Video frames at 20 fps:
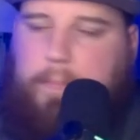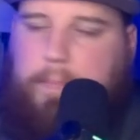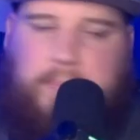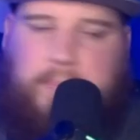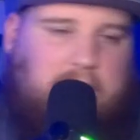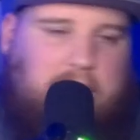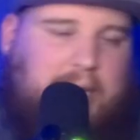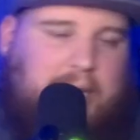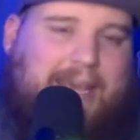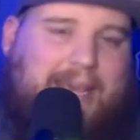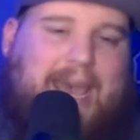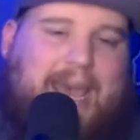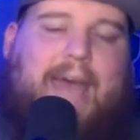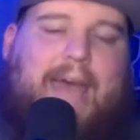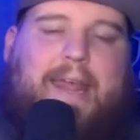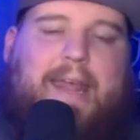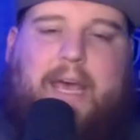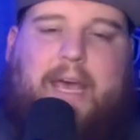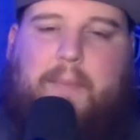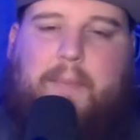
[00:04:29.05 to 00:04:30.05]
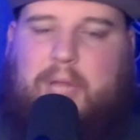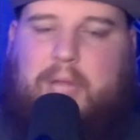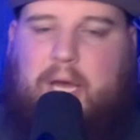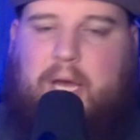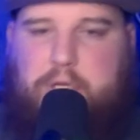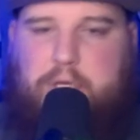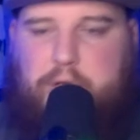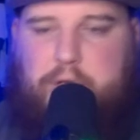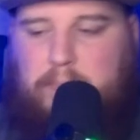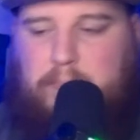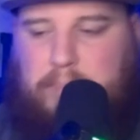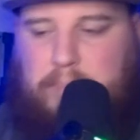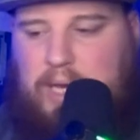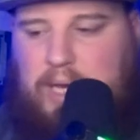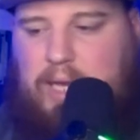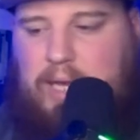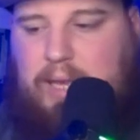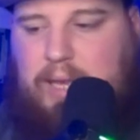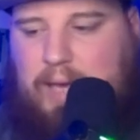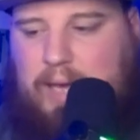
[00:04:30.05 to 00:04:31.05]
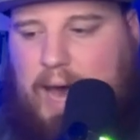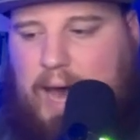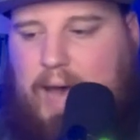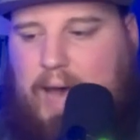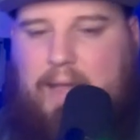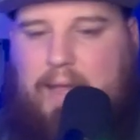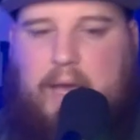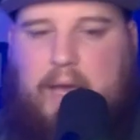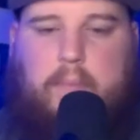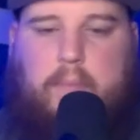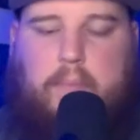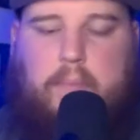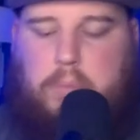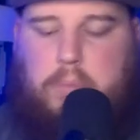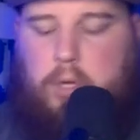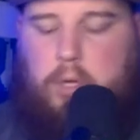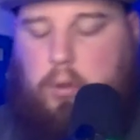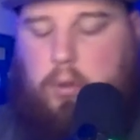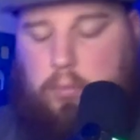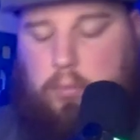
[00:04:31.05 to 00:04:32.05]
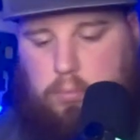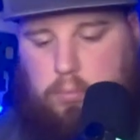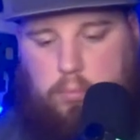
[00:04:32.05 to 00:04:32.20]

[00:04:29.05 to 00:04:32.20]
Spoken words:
being the guy that could potentially be the guy that, you know,